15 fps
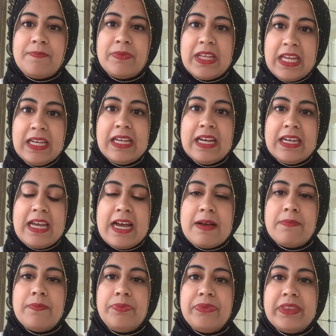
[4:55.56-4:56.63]
in
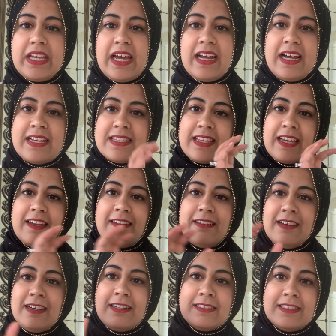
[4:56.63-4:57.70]
Kanab that has like
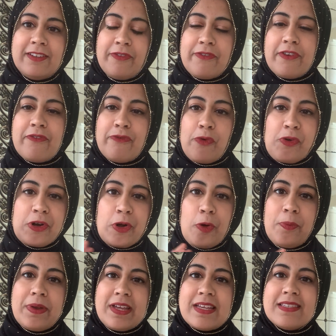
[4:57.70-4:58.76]
different 4
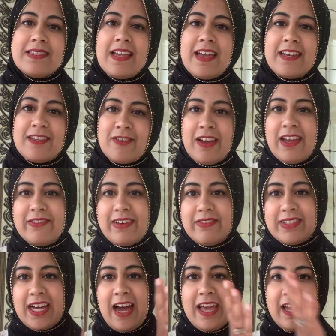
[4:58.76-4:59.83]
openings, and you kind of have
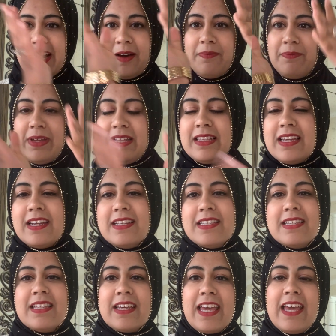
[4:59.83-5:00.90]
to hike up and get
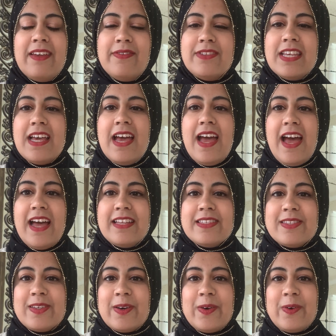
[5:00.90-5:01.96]
into the caves. And
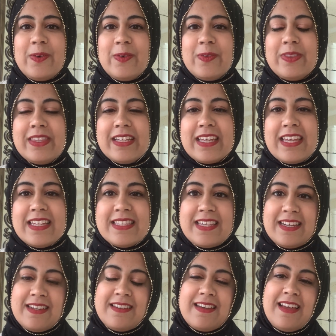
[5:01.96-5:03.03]
so the kids
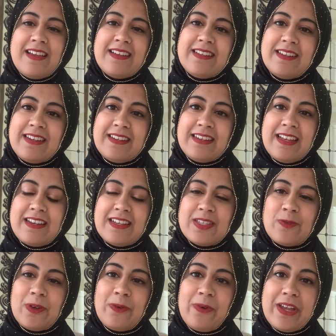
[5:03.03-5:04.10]
and us,
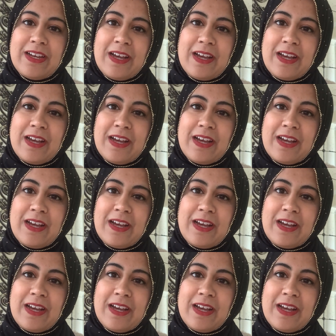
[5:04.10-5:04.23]
we went